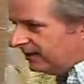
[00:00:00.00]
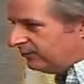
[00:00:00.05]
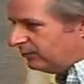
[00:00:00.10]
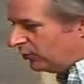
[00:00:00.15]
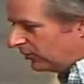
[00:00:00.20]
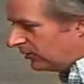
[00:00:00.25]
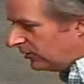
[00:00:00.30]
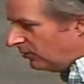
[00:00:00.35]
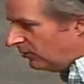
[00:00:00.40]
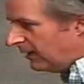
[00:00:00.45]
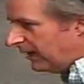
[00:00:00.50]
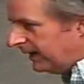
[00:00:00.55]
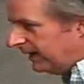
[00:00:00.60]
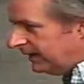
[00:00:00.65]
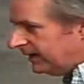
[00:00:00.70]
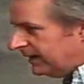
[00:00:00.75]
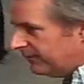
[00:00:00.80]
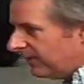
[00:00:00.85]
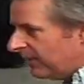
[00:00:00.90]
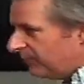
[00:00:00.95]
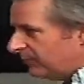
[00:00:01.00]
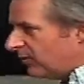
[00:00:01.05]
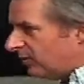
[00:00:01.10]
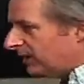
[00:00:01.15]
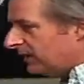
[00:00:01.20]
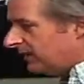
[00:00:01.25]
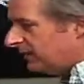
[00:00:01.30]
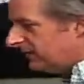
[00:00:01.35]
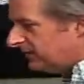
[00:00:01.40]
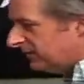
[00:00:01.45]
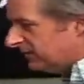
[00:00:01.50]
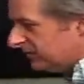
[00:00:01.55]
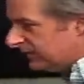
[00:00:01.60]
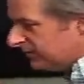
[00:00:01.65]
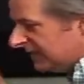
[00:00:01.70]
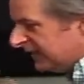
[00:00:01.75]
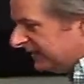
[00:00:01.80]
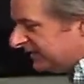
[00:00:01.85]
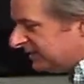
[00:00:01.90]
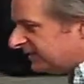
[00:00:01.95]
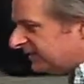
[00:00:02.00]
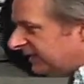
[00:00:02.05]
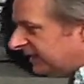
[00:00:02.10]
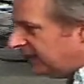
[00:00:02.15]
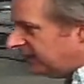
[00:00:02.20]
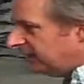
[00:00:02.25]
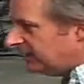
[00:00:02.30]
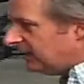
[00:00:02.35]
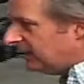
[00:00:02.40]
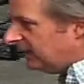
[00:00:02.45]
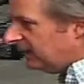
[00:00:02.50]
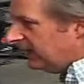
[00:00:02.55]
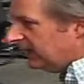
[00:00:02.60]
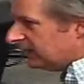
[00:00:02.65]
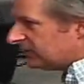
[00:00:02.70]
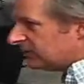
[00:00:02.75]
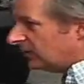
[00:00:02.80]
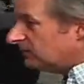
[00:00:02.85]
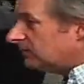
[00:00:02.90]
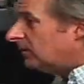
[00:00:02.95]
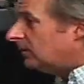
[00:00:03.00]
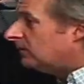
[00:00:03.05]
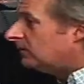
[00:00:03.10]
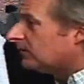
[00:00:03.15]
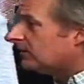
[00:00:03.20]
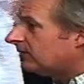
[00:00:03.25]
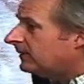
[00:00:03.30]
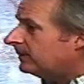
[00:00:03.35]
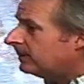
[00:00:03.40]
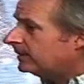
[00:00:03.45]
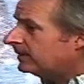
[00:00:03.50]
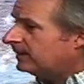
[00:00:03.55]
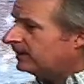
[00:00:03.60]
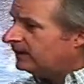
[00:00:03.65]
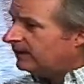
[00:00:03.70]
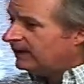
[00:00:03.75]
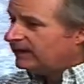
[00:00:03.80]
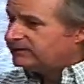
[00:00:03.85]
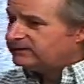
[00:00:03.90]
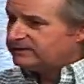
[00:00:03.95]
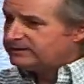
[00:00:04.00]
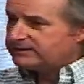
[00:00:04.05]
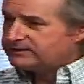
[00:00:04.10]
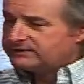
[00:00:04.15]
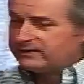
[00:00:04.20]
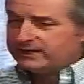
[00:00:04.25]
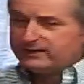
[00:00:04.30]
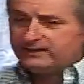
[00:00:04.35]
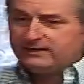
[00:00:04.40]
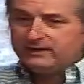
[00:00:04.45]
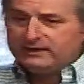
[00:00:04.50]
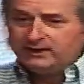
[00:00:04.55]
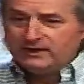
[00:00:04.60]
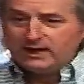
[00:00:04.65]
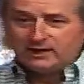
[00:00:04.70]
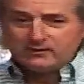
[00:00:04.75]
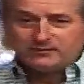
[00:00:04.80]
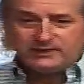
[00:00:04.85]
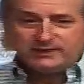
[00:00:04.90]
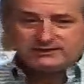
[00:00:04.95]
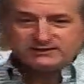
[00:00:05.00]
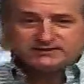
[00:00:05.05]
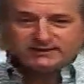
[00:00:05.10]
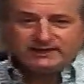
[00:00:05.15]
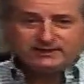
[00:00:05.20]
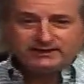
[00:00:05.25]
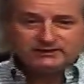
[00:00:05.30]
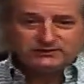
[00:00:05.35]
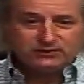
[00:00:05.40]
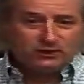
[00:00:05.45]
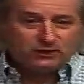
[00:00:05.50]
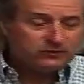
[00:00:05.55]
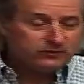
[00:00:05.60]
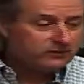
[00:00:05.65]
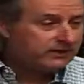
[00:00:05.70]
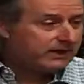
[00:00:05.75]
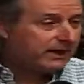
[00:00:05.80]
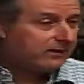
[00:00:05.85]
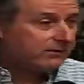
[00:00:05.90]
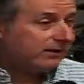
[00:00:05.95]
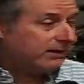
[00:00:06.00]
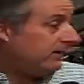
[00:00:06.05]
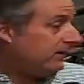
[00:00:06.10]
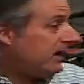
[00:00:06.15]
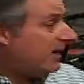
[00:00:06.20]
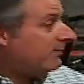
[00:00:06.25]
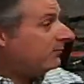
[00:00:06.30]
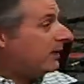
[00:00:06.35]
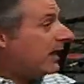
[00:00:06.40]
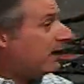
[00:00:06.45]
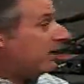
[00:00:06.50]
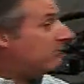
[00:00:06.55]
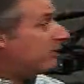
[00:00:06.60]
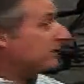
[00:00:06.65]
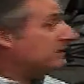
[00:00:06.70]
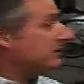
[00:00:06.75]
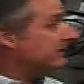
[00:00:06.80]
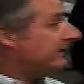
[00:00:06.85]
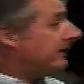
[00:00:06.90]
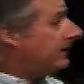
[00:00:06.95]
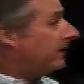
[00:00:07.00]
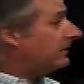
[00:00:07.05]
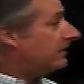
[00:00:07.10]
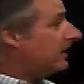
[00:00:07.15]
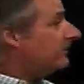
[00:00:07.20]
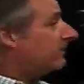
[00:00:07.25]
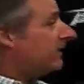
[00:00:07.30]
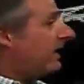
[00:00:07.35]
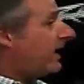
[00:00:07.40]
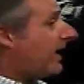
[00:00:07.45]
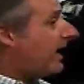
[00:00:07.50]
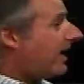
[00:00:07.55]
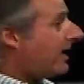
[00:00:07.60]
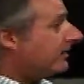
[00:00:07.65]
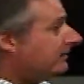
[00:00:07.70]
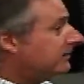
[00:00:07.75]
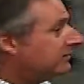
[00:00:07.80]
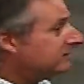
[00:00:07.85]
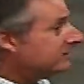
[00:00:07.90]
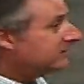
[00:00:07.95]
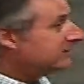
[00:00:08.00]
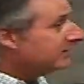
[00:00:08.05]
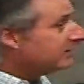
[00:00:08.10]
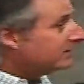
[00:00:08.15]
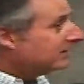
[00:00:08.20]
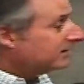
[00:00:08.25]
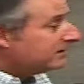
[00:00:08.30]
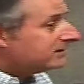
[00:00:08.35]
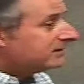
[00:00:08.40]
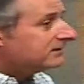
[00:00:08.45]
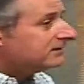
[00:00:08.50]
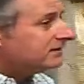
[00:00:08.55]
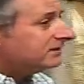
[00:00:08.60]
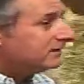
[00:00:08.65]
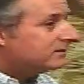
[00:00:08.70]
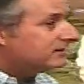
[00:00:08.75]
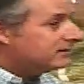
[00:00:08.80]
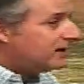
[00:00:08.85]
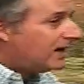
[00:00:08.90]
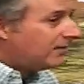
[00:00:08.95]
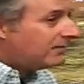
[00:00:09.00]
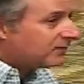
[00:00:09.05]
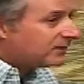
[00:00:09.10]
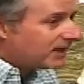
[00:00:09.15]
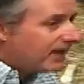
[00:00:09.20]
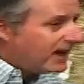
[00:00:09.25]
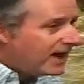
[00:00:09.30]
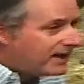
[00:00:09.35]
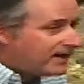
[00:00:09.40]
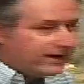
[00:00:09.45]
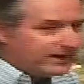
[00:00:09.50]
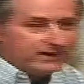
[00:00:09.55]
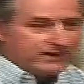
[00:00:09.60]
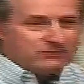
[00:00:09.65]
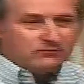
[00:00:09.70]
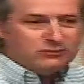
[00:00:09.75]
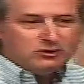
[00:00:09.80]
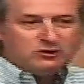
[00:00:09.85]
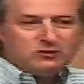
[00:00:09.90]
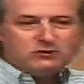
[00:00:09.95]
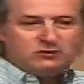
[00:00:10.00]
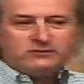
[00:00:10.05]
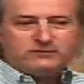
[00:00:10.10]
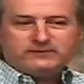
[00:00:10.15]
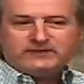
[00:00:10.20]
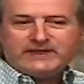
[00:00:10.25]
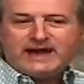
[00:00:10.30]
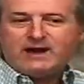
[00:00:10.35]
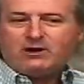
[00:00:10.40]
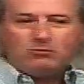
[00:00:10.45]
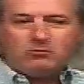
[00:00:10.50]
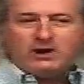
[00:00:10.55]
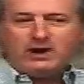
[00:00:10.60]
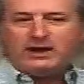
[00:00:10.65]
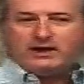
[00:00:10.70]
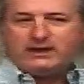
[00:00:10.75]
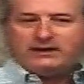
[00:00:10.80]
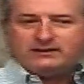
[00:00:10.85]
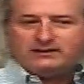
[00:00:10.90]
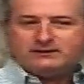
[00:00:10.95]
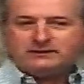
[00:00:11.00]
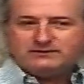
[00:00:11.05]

Put it away. Give up on it. Just concede. It's all over. And Jesus is saying, everybody's saying it's over, and I wasn't there, and I'm glad. I'm glad I didn't move that way.